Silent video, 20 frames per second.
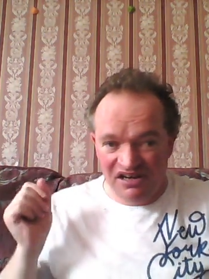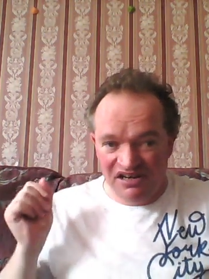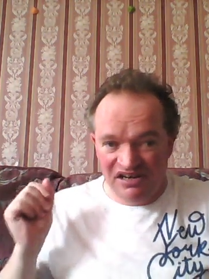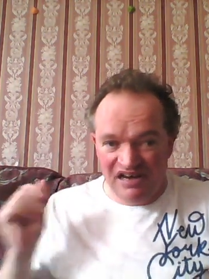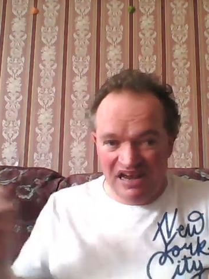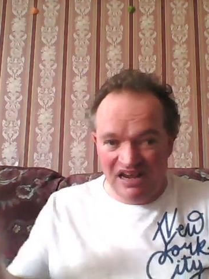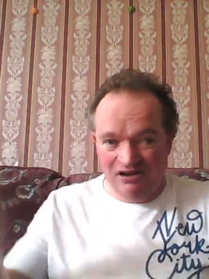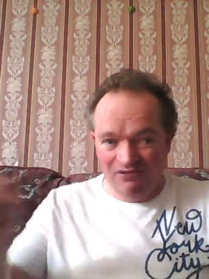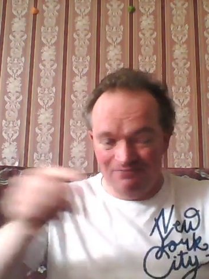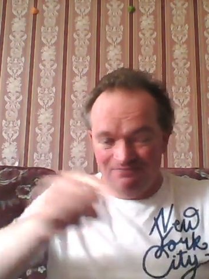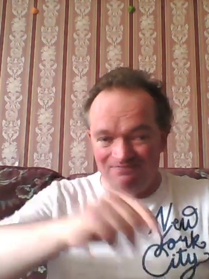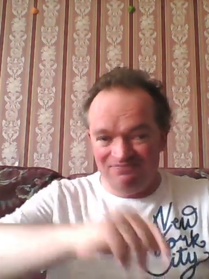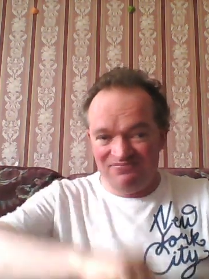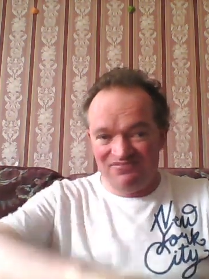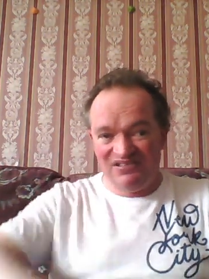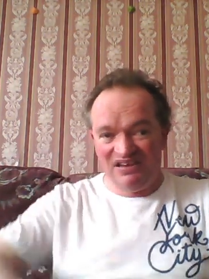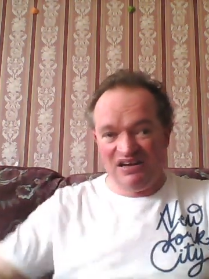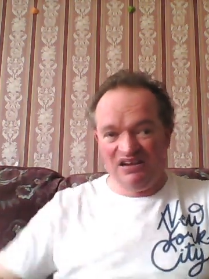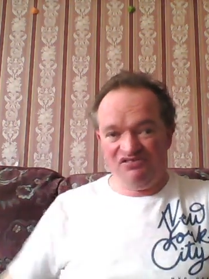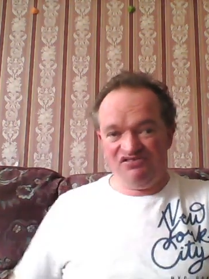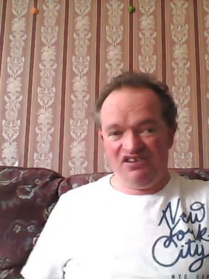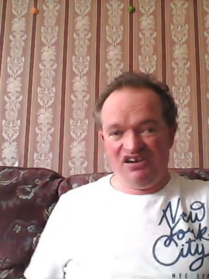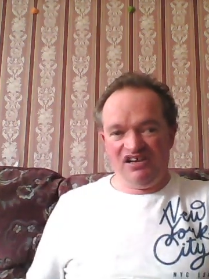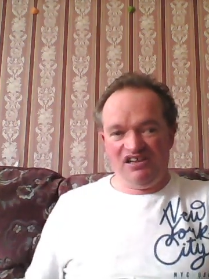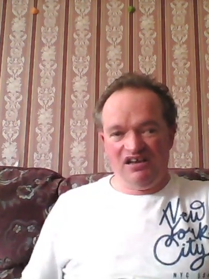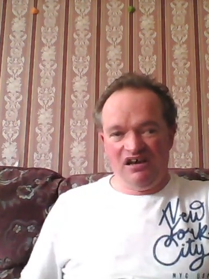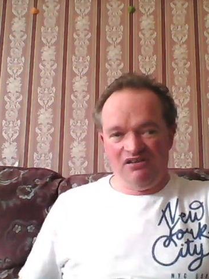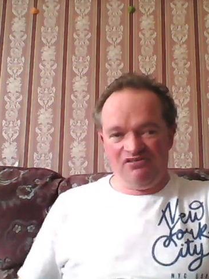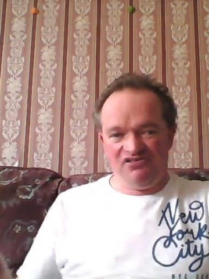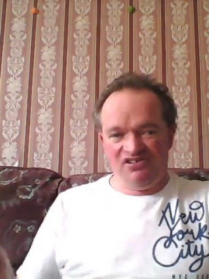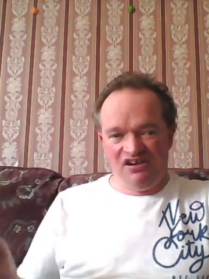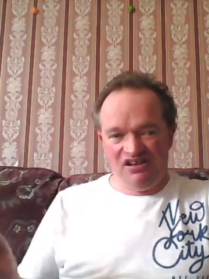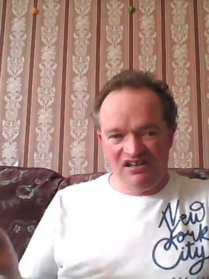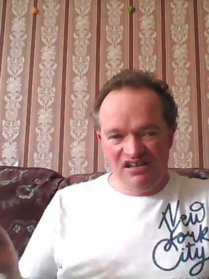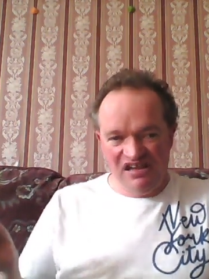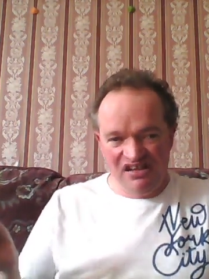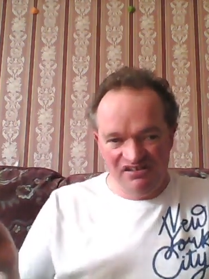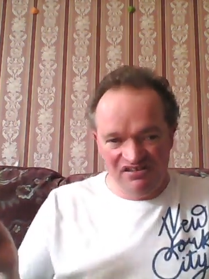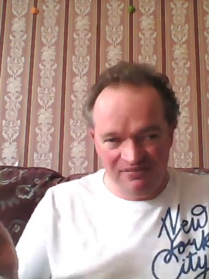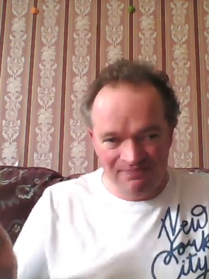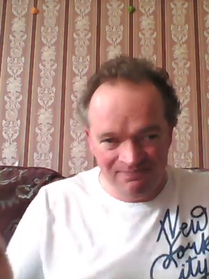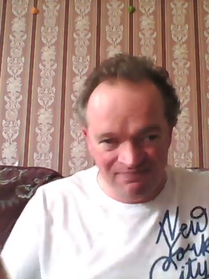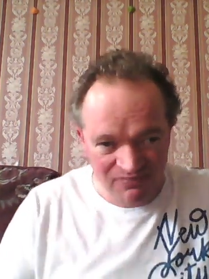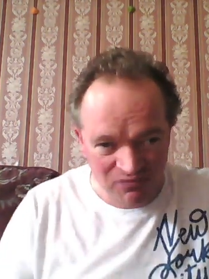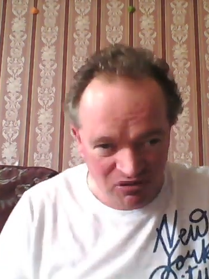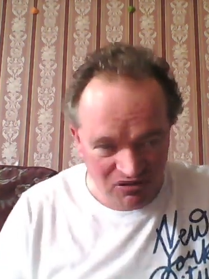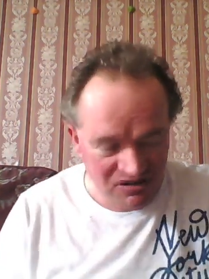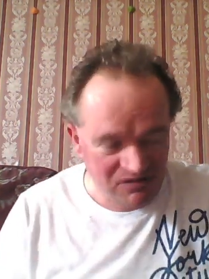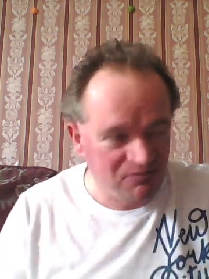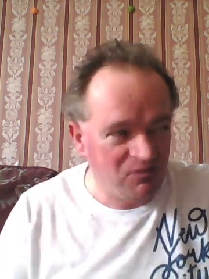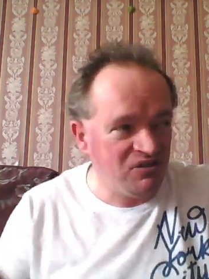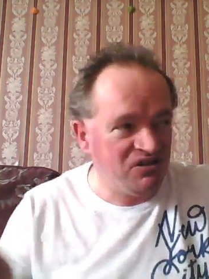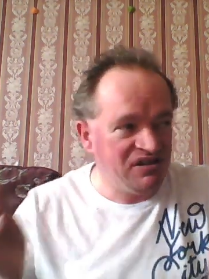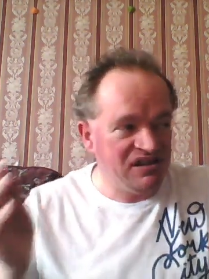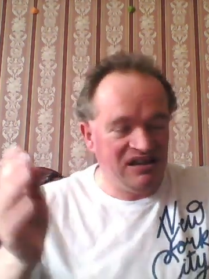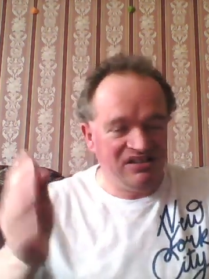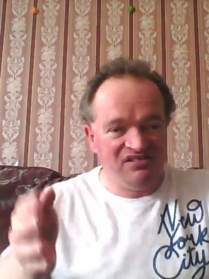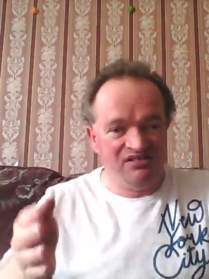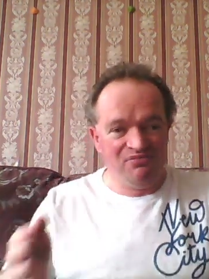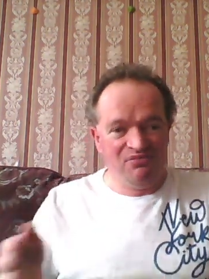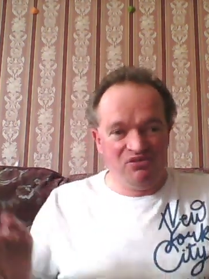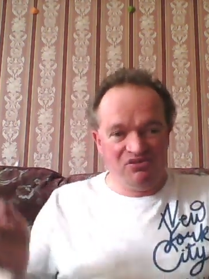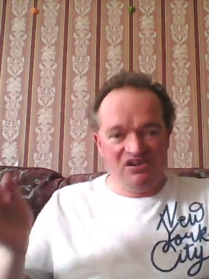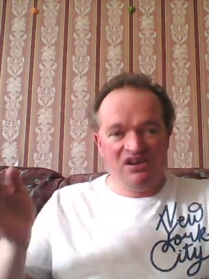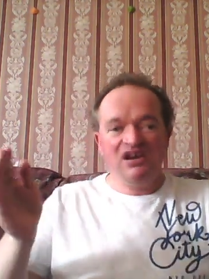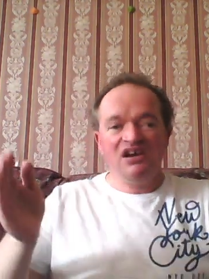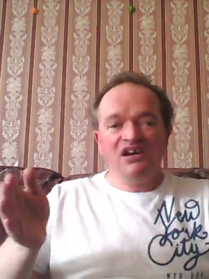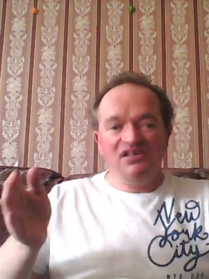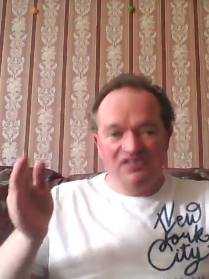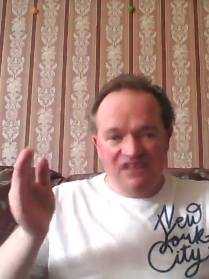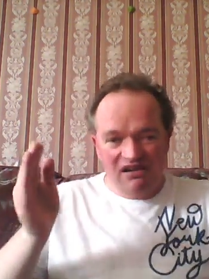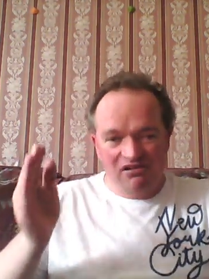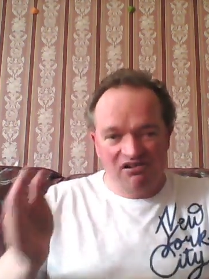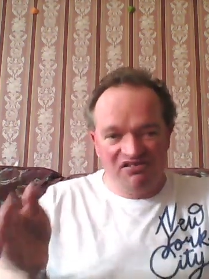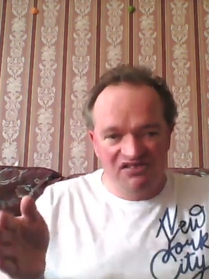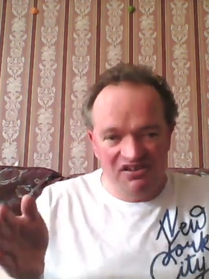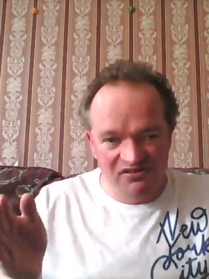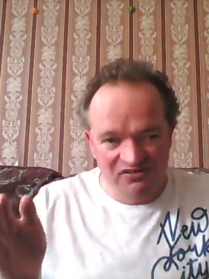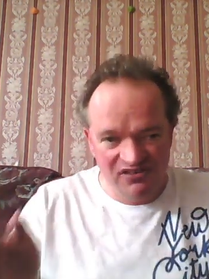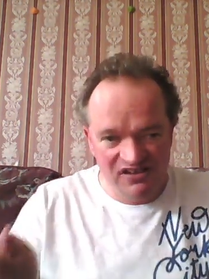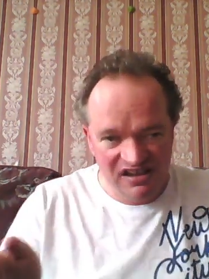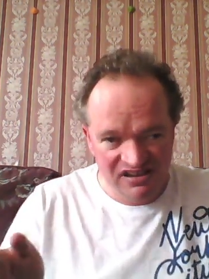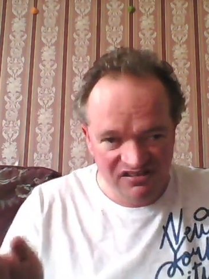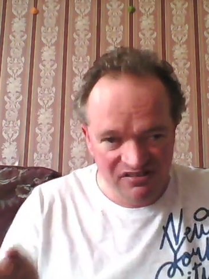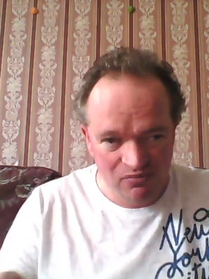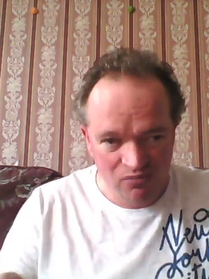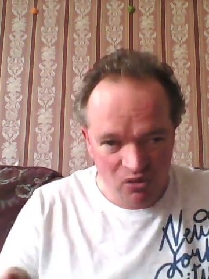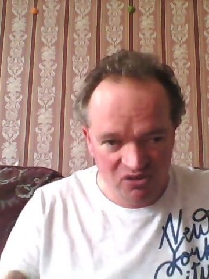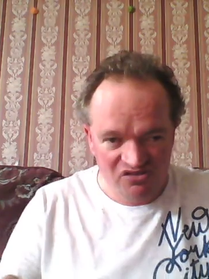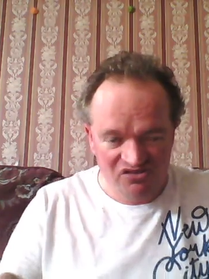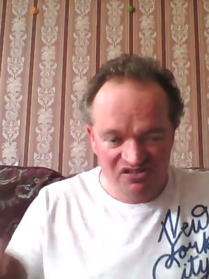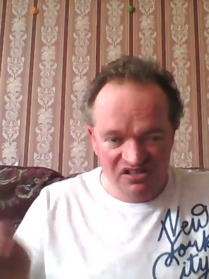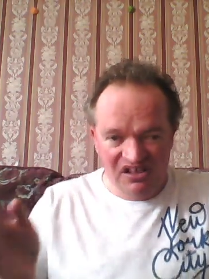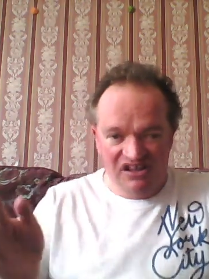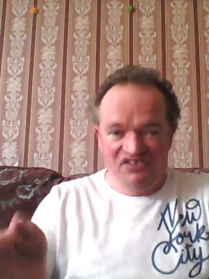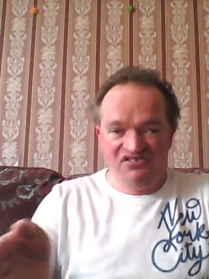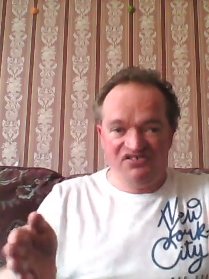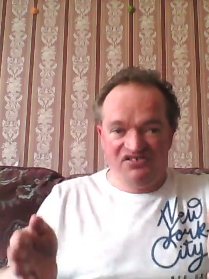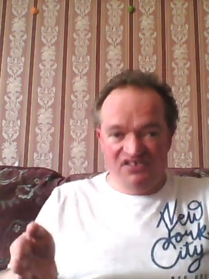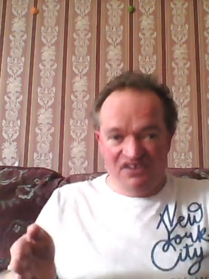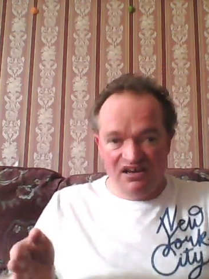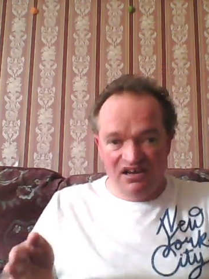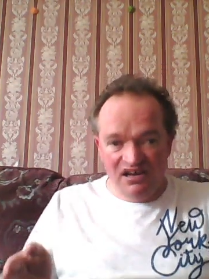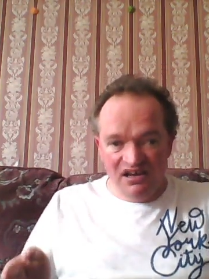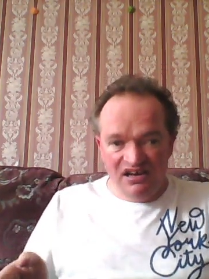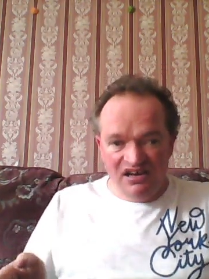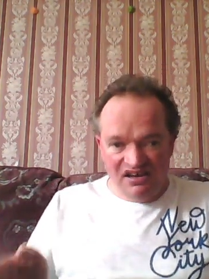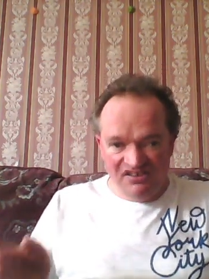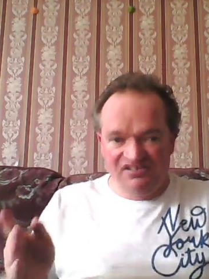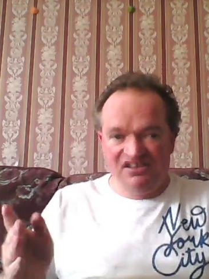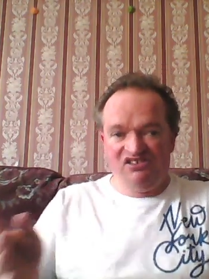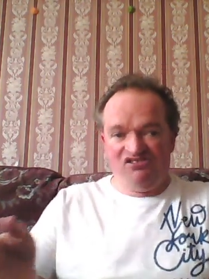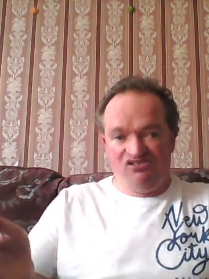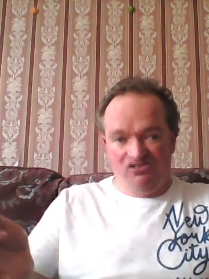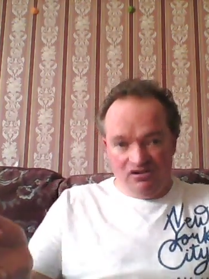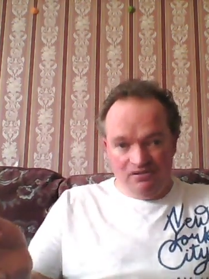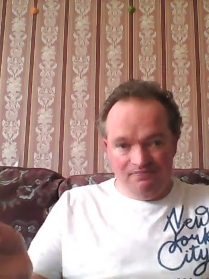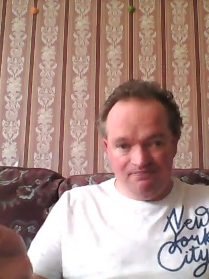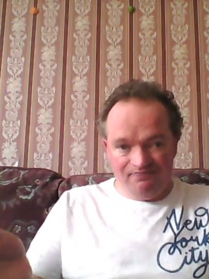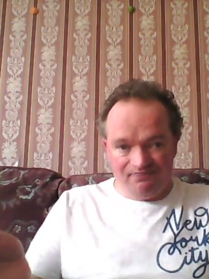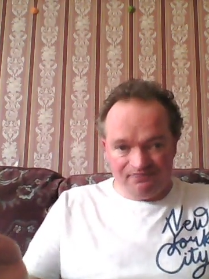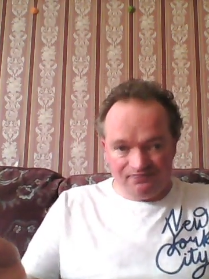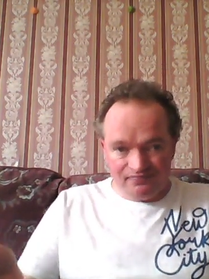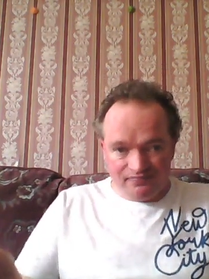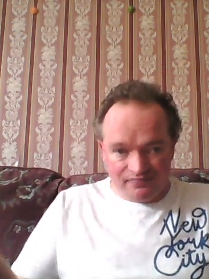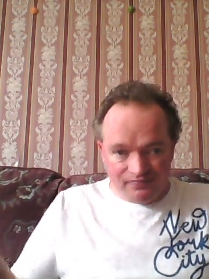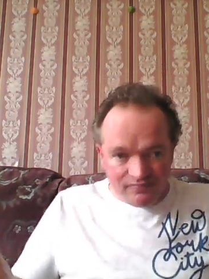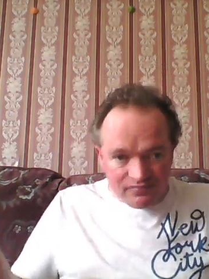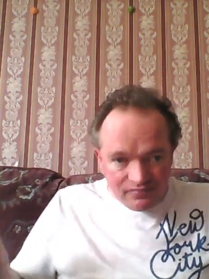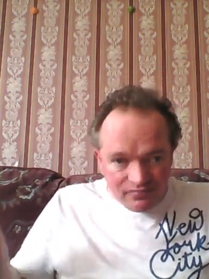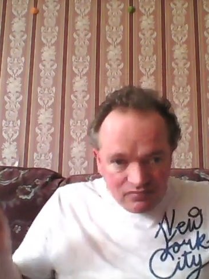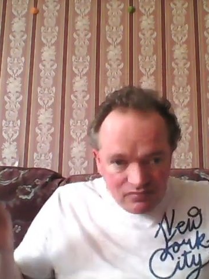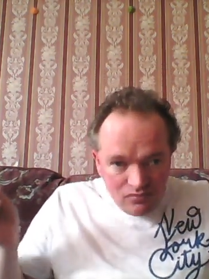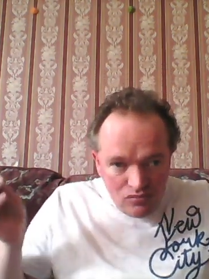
Starting now, and I'll tell you the ending. What the ending was. Their idea for the ending was this, essentially.